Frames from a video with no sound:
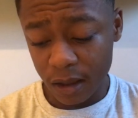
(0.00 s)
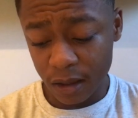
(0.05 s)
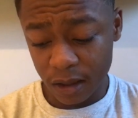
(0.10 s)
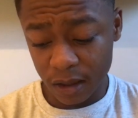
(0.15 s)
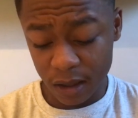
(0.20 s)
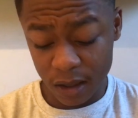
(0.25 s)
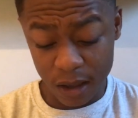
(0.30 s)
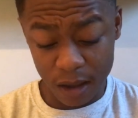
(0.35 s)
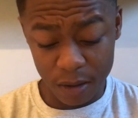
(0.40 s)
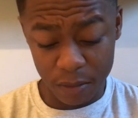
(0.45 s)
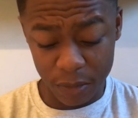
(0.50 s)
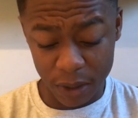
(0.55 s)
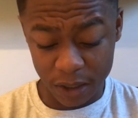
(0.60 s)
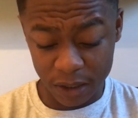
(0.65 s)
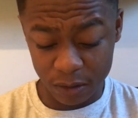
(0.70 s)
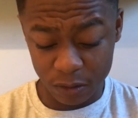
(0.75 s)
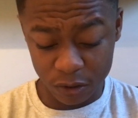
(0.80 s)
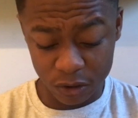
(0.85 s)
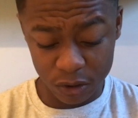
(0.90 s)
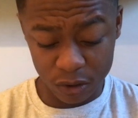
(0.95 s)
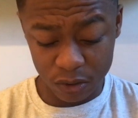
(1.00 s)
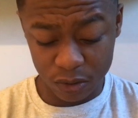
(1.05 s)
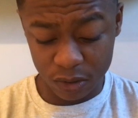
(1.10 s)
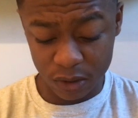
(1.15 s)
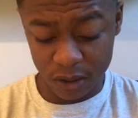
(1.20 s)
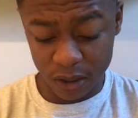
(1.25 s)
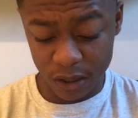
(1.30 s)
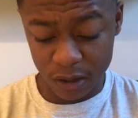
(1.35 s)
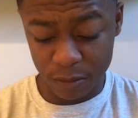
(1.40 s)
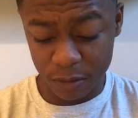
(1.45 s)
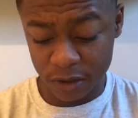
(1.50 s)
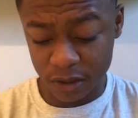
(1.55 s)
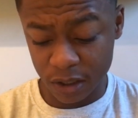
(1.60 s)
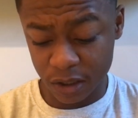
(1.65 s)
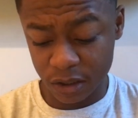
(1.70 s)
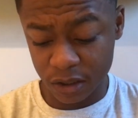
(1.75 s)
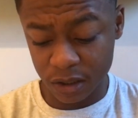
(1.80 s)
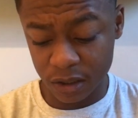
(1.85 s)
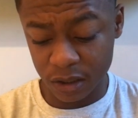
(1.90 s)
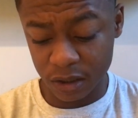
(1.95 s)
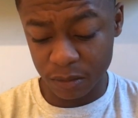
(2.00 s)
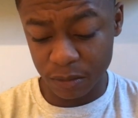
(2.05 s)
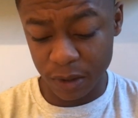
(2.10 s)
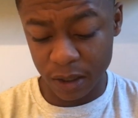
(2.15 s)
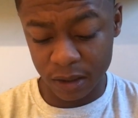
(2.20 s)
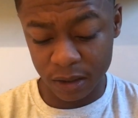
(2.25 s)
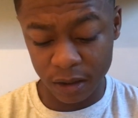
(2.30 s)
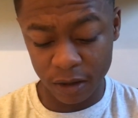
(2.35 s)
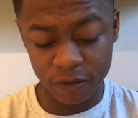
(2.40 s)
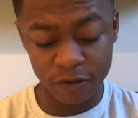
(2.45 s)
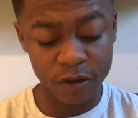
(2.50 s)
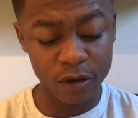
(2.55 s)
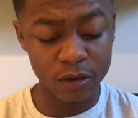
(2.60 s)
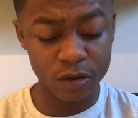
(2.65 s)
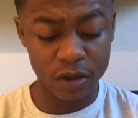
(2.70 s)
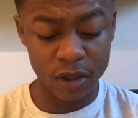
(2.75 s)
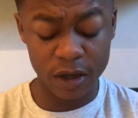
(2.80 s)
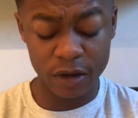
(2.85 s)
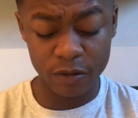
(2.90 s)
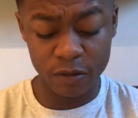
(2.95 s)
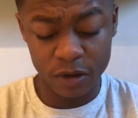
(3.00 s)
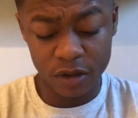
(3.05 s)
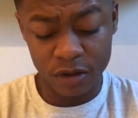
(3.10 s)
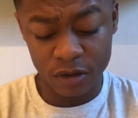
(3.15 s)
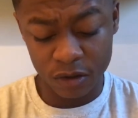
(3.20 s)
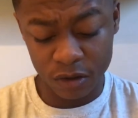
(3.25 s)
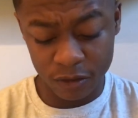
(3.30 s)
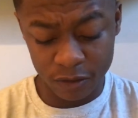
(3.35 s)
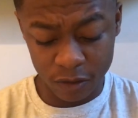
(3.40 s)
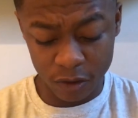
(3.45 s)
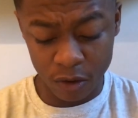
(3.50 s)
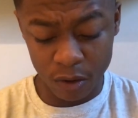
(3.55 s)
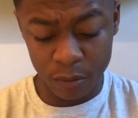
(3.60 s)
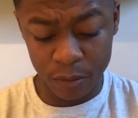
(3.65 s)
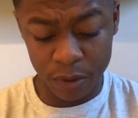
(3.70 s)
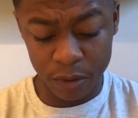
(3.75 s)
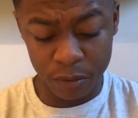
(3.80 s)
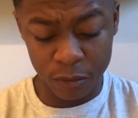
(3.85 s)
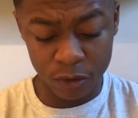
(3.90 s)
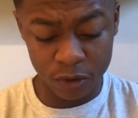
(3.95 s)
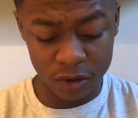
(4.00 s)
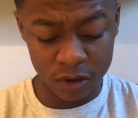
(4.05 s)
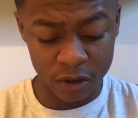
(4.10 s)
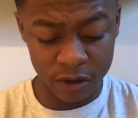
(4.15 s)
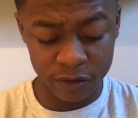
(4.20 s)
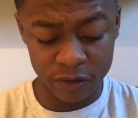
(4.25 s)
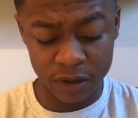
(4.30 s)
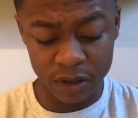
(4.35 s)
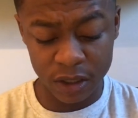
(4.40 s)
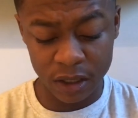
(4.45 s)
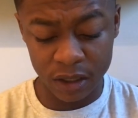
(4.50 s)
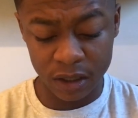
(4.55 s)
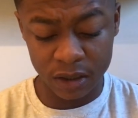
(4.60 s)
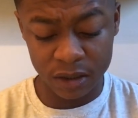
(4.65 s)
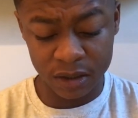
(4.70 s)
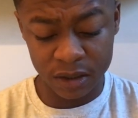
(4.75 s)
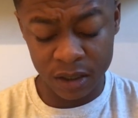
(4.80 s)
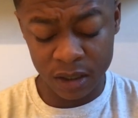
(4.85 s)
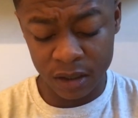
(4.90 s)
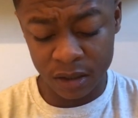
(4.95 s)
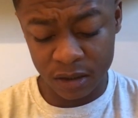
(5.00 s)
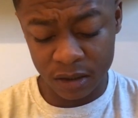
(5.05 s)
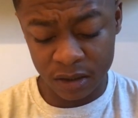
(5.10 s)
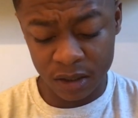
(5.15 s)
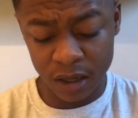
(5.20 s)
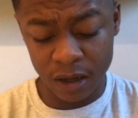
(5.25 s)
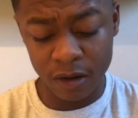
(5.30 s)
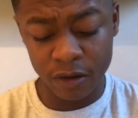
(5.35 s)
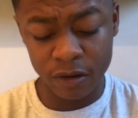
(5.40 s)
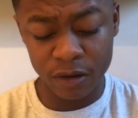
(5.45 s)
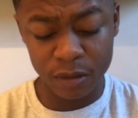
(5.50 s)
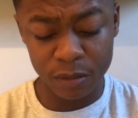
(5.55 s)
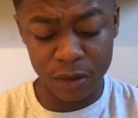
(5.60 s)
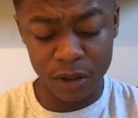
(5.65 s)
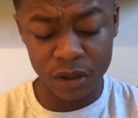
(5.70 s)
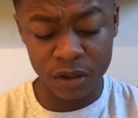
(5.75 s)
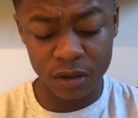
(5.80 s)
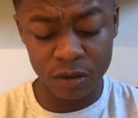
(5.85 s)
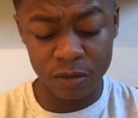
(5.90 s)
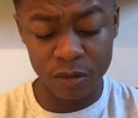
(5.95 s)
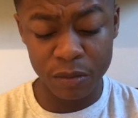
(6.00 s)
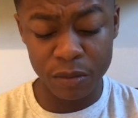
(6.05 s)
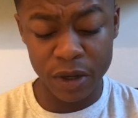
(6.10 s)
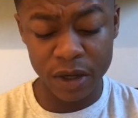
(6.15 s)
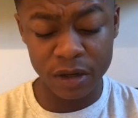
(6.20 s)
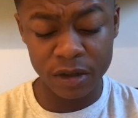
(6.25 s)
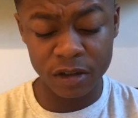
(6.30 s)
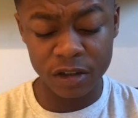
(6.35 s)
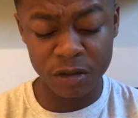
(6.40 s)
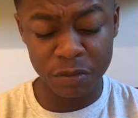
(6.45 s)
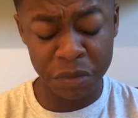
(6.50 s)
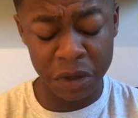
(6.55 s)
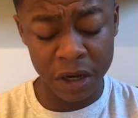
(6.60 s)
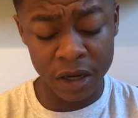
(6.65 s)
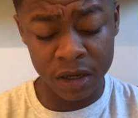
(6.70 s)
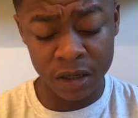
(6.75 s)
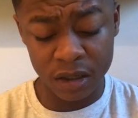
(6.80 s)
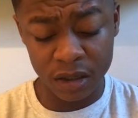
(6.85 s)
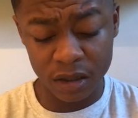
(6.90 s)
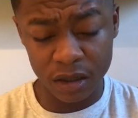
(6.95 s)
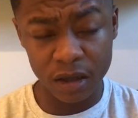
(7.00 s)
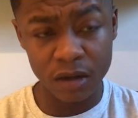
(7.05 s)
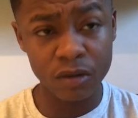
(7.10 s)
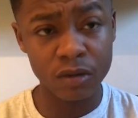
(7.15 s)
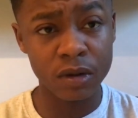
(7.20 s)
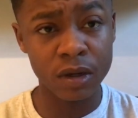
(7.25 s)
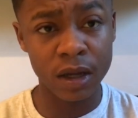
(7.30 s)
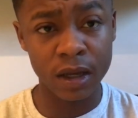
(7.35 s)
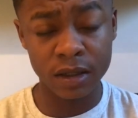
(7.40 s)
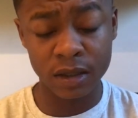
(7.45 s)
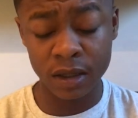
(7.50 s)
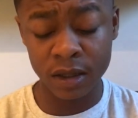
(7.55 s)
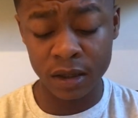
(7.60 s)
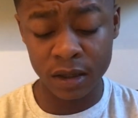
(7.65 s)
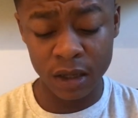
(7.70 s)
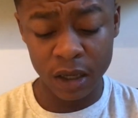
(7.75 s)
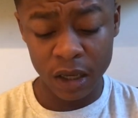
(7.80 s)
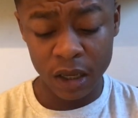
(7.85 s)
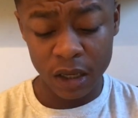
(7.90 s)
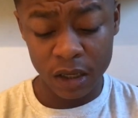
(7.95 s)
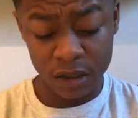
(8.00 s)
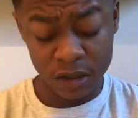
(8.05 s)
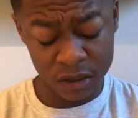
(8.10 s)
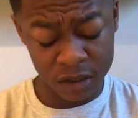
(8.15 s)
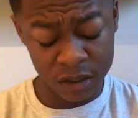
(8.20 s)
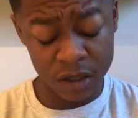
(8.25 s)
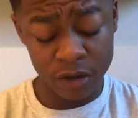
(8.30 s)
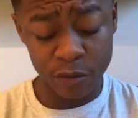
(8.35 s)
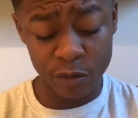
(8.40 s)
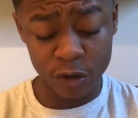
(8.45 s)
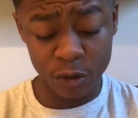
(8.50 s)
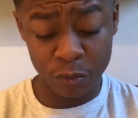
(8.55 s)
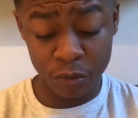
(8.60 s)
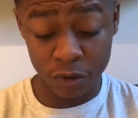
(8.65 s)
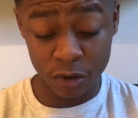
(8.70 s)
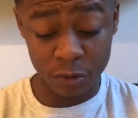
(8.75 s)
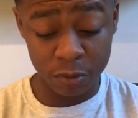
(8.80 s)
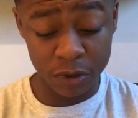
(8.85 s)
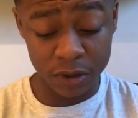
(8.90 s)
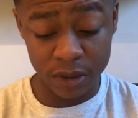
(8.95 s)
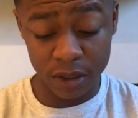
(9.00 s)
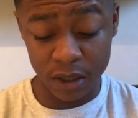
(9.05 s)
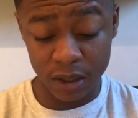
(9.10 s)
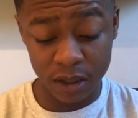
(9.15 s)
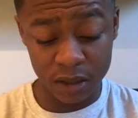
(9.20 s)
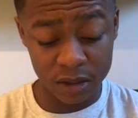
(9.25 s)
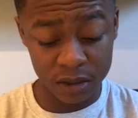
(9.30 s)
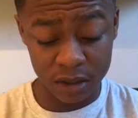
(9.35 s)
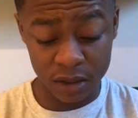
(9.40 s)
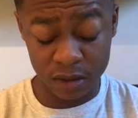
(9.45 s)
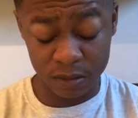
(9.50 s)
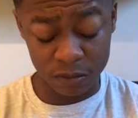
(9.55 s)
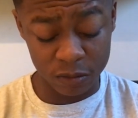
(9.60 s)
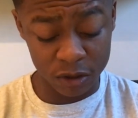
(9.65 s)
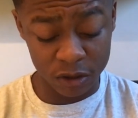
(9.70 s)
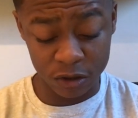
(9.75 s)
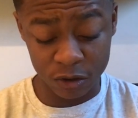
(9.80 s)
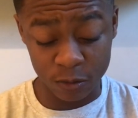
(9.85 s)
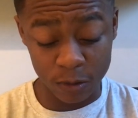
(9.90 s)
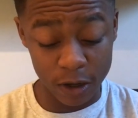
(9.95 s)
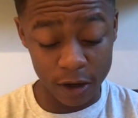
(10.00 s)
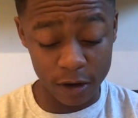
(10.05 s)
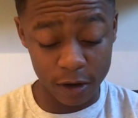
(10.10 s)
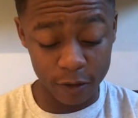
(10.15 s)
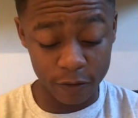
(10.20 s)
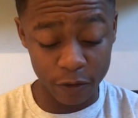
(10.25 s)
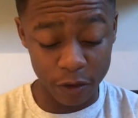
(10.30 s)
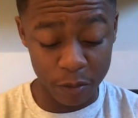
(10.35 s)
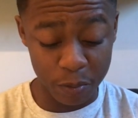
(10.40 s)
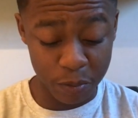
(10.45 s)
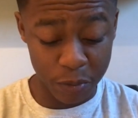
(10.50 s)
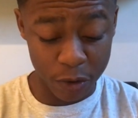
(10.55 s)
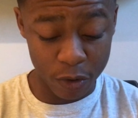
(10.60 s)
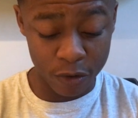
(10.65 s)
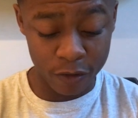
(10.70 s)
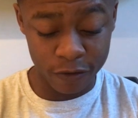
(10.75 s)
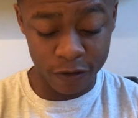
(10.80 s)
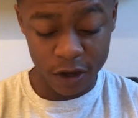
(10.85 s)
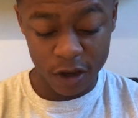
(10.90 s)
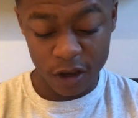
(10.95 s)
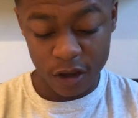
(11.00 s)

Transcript: yeah, man, it was a good game essentially, man. I felt Tyreece could have got a bit more service, like I said. Saka and Amaechi were men inspired, and they looked like they're serious prospects, like I said, which is why I love them both.